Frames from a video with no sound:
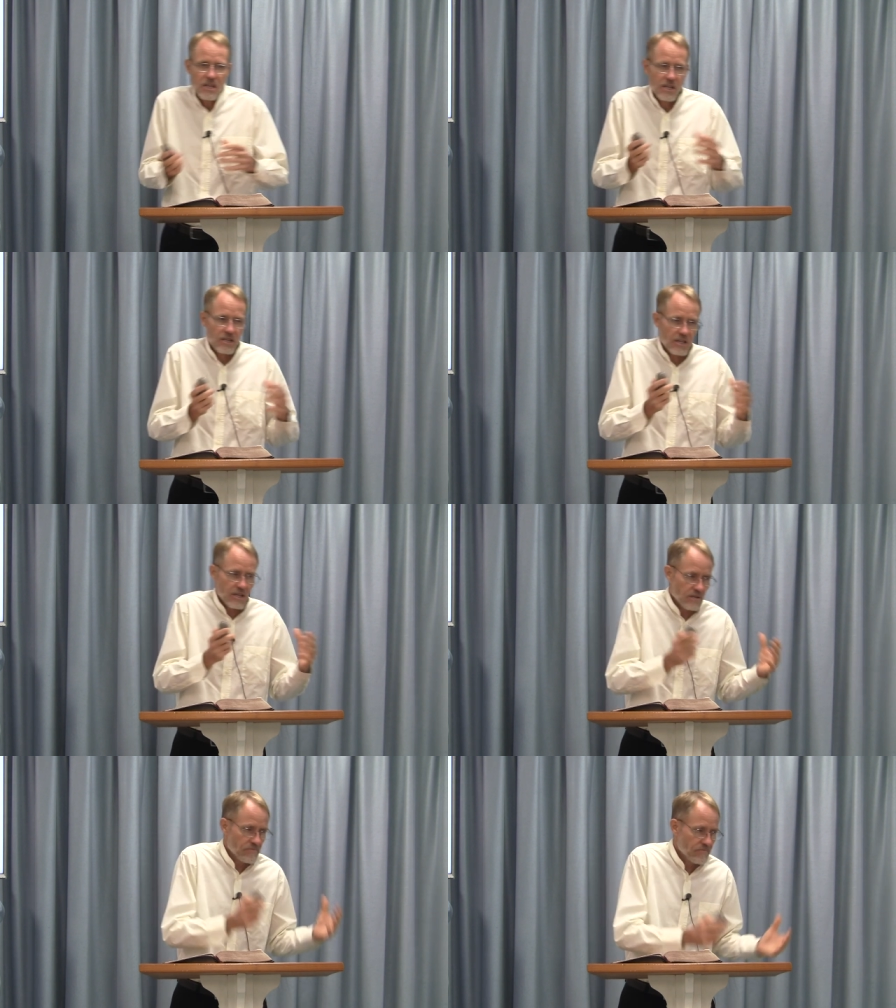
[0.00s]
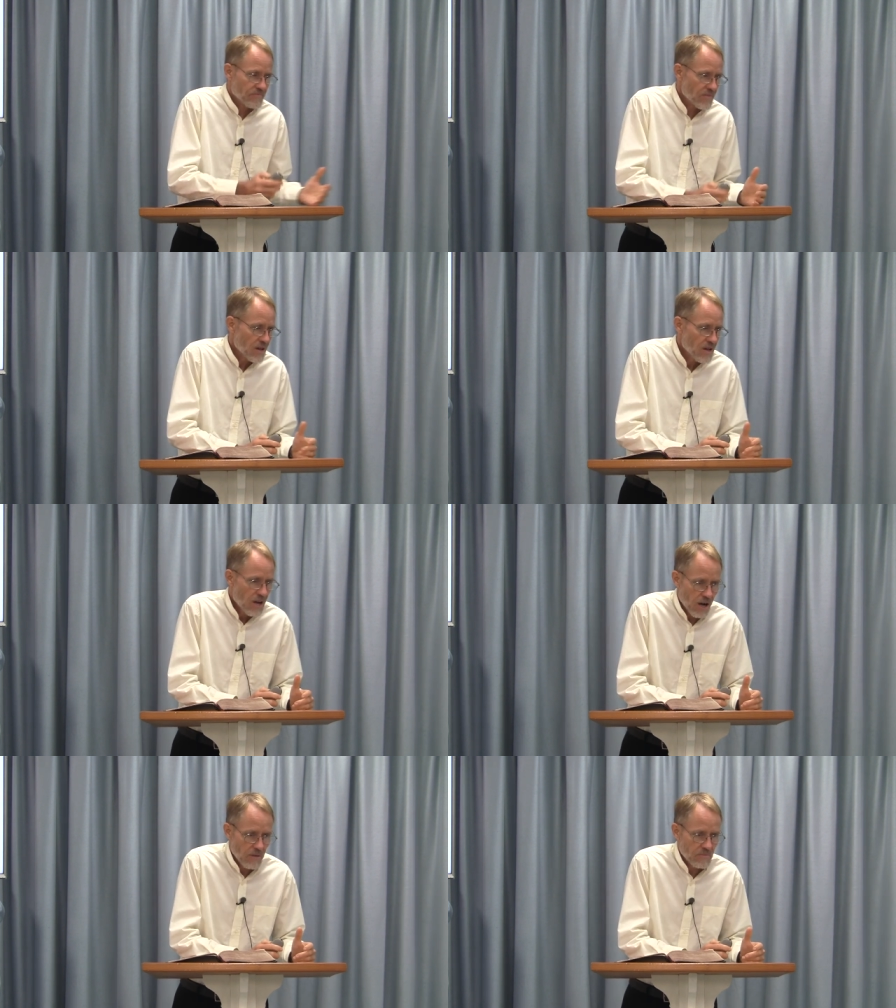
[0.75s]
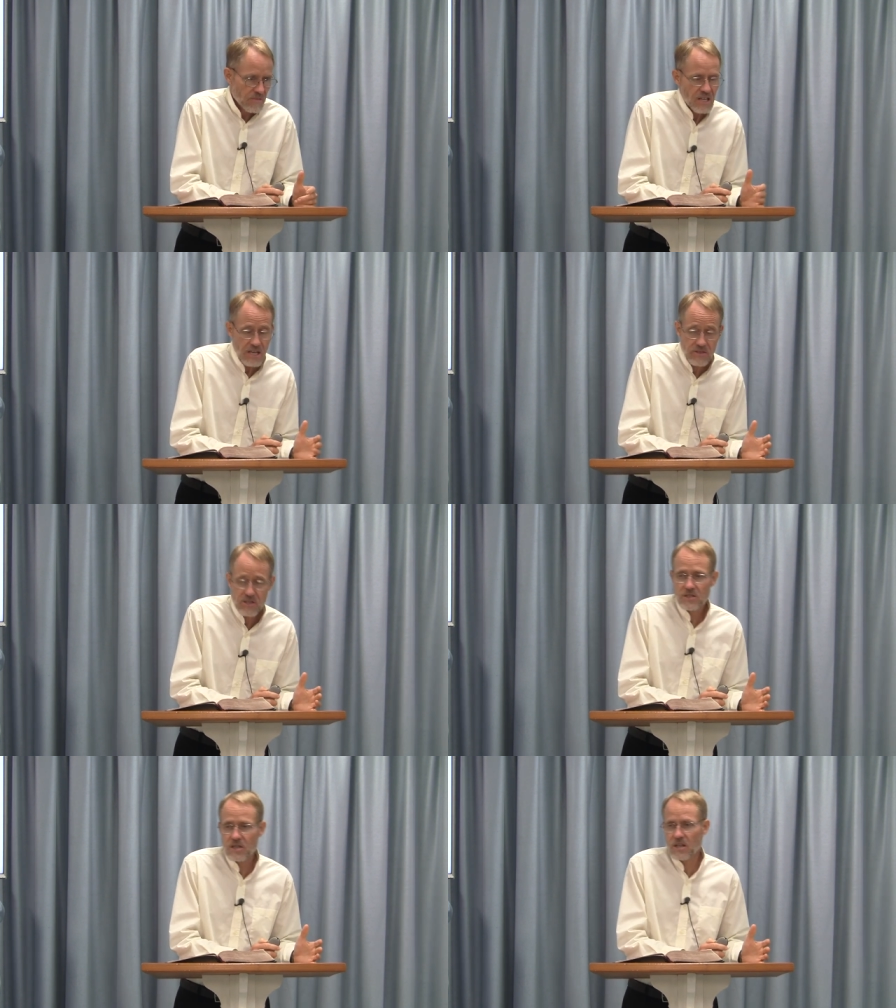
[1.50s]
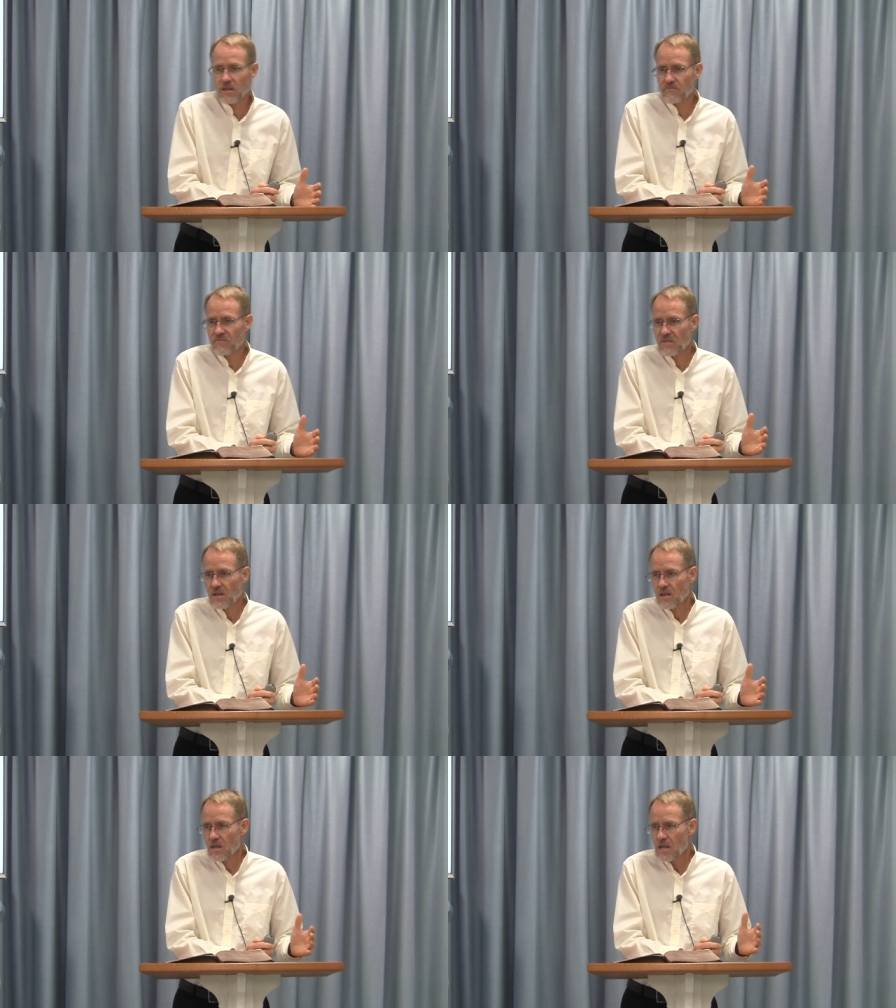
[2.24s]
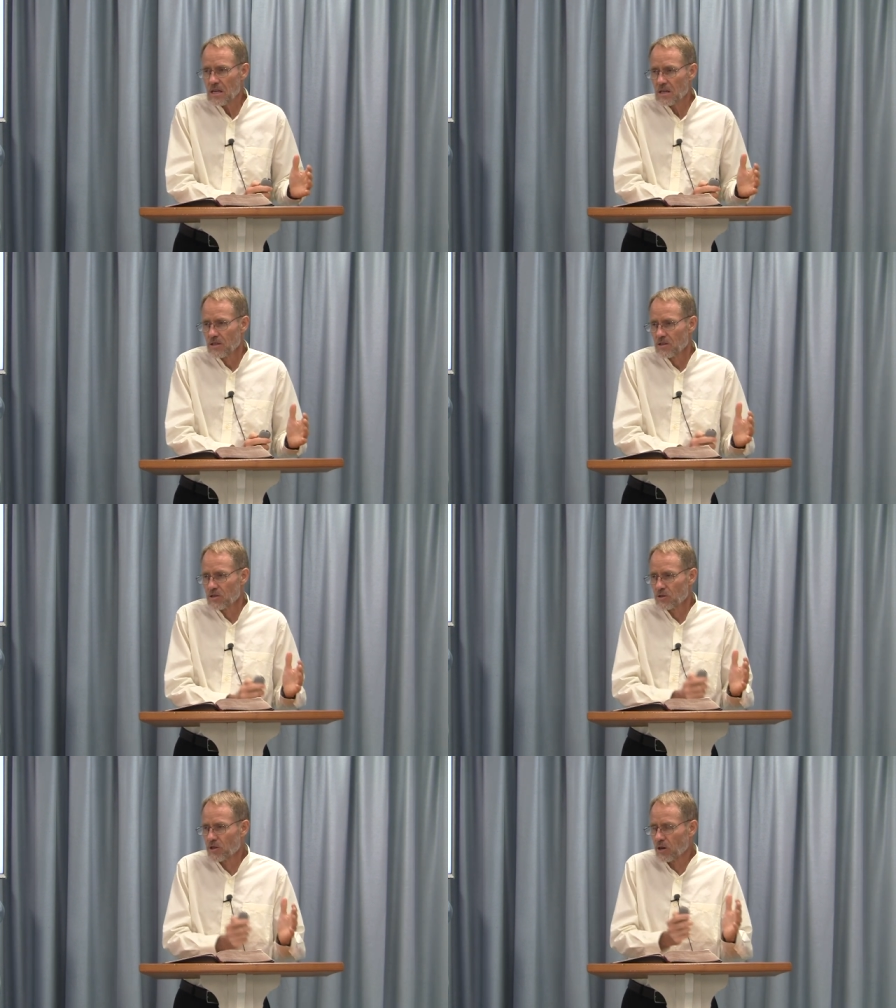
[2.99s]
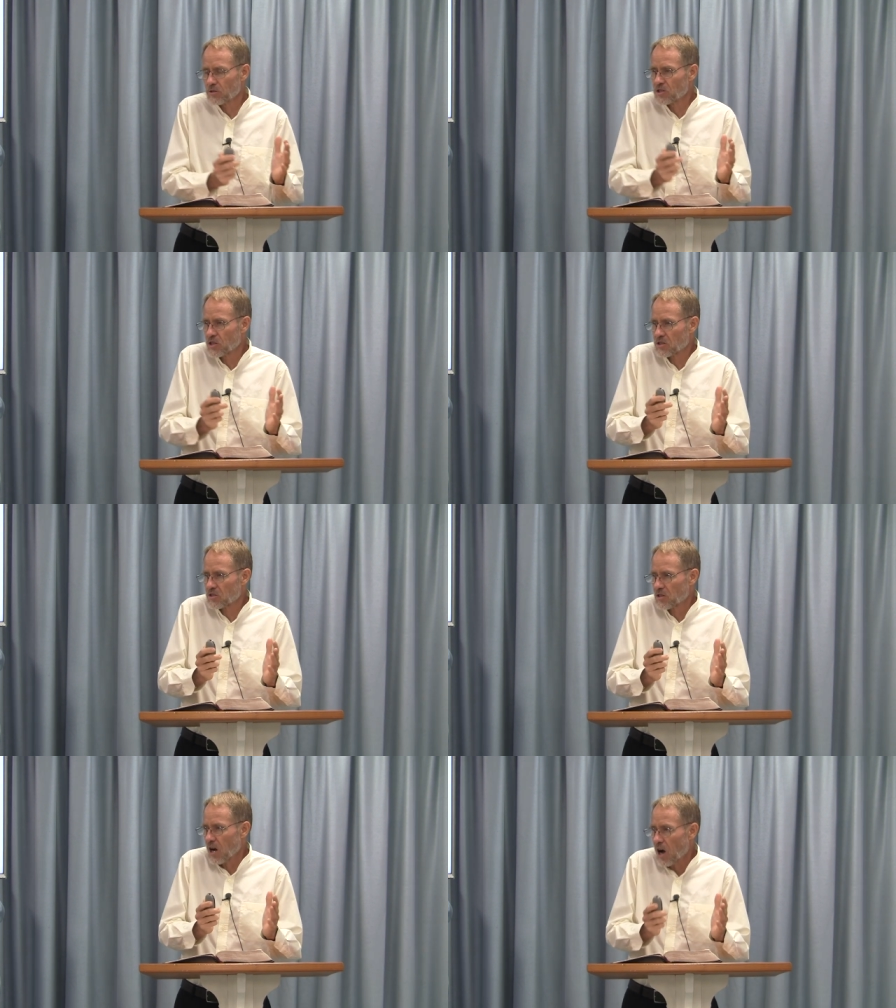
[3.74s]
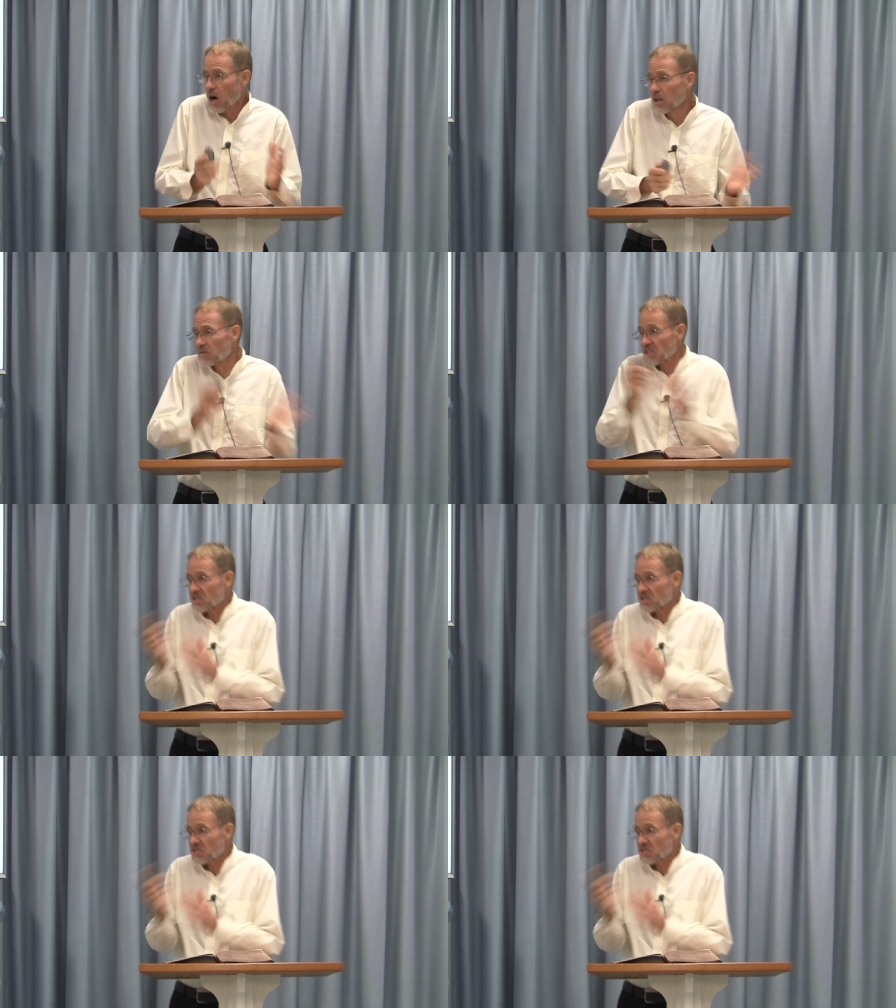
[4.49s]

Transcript: any um, entity, you don't just all of a